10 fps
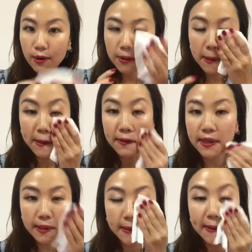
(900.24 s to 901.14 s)
all the
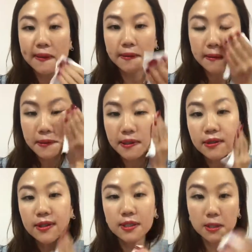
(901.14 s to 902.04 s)
grit, the
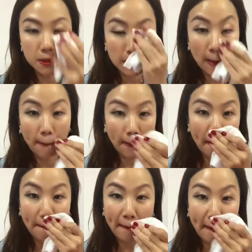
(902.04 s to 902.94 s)
crystals is off
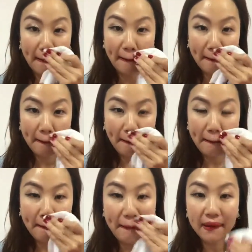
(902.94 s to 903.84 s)
your face.
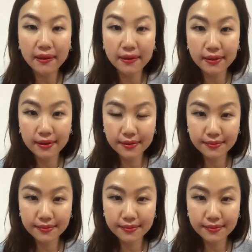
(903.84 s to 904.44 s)
Here.